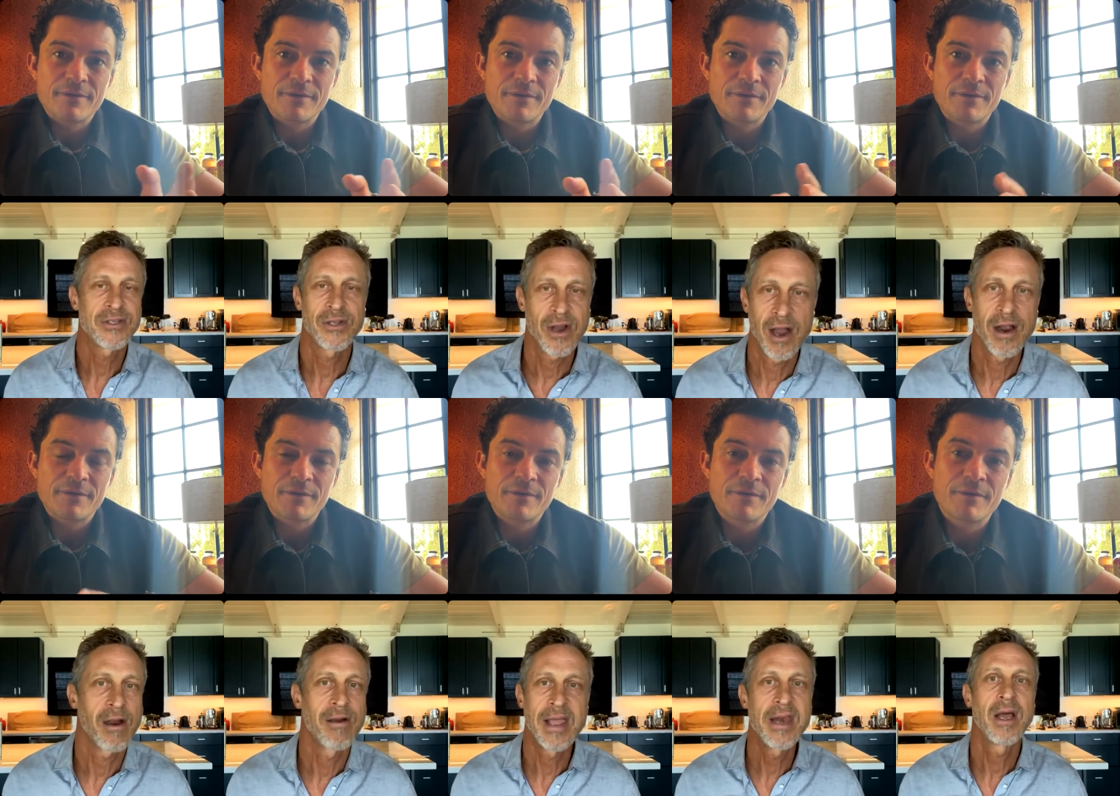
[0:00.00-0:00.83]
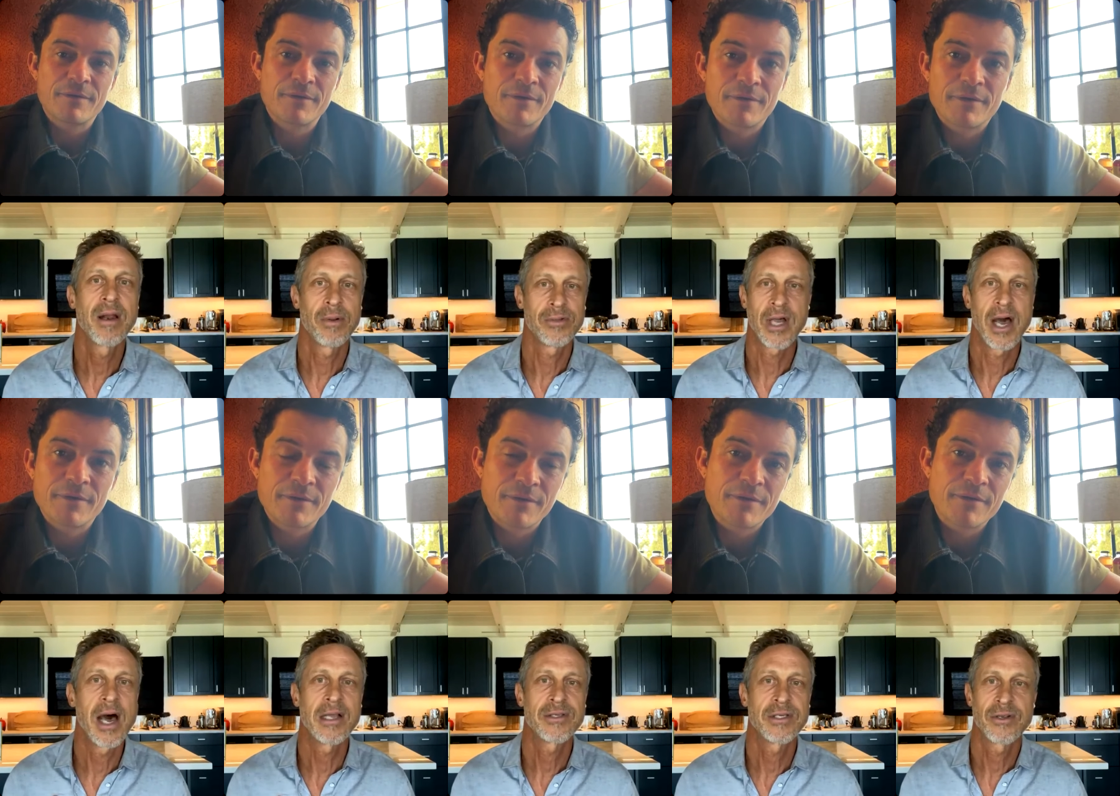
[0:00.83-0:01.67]
Speaker 1: things that are are inedible to
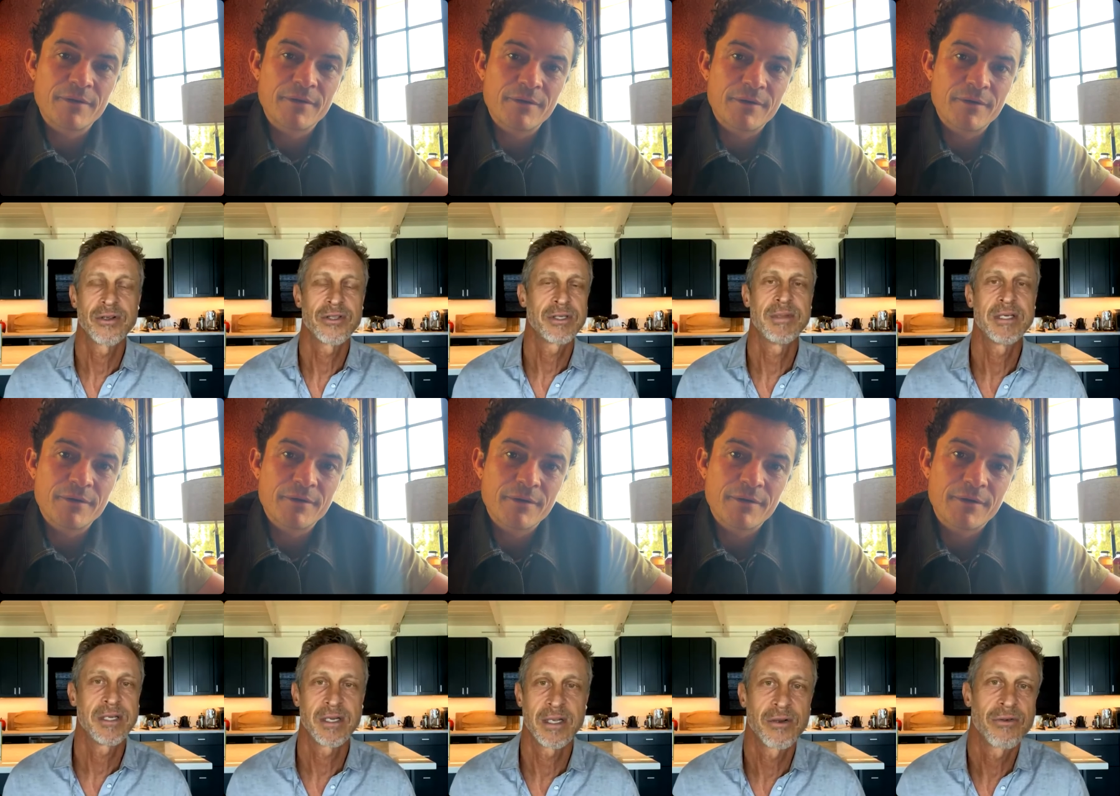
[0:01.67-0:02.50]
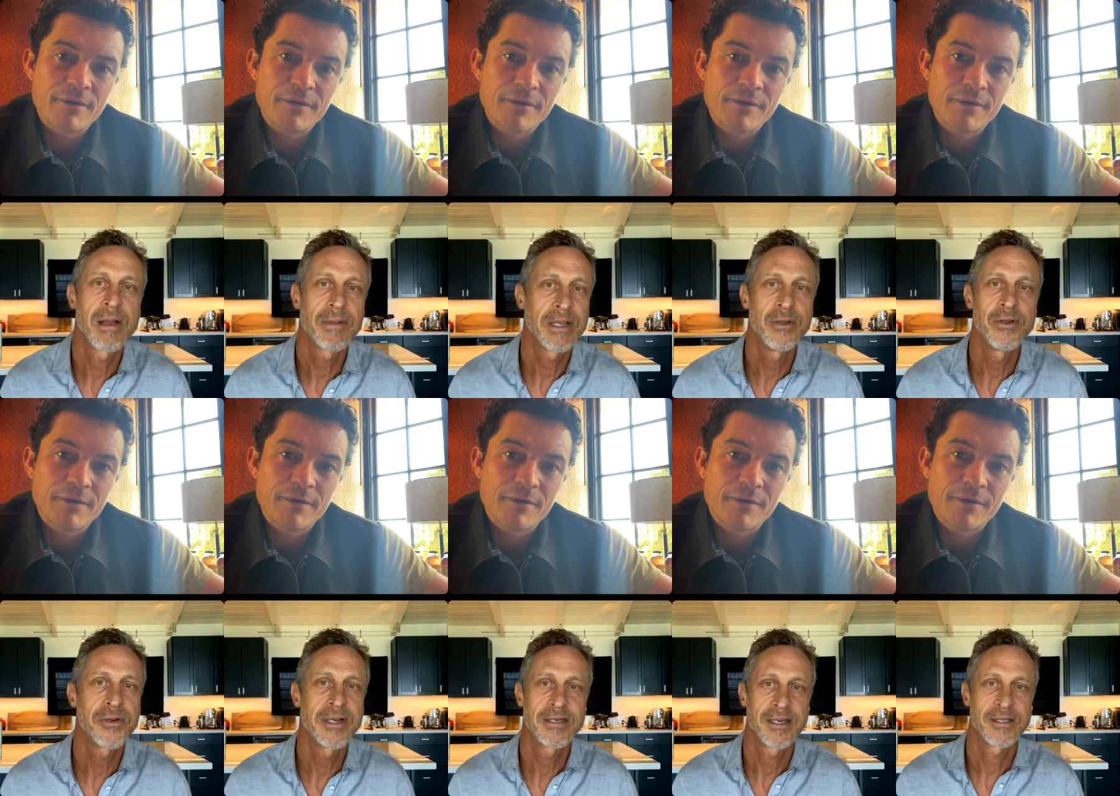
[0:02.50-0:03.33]
us and turns them into incredibly
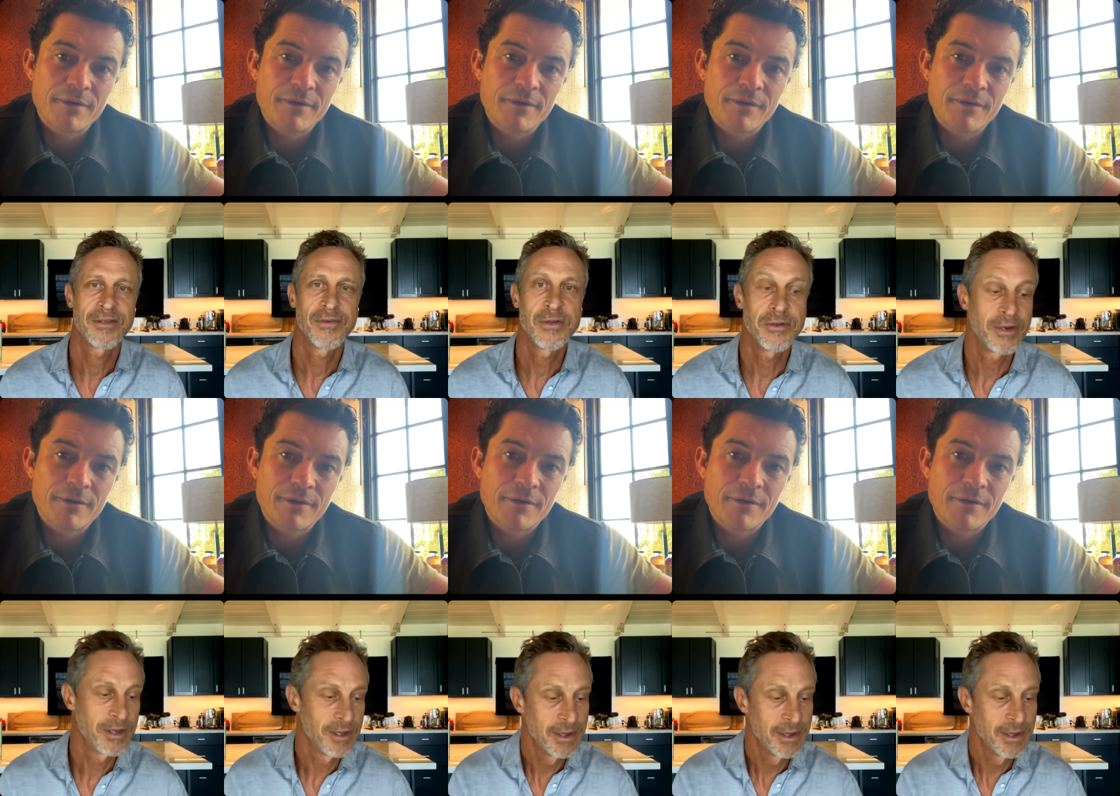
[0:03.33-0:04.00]
nutrient dense food.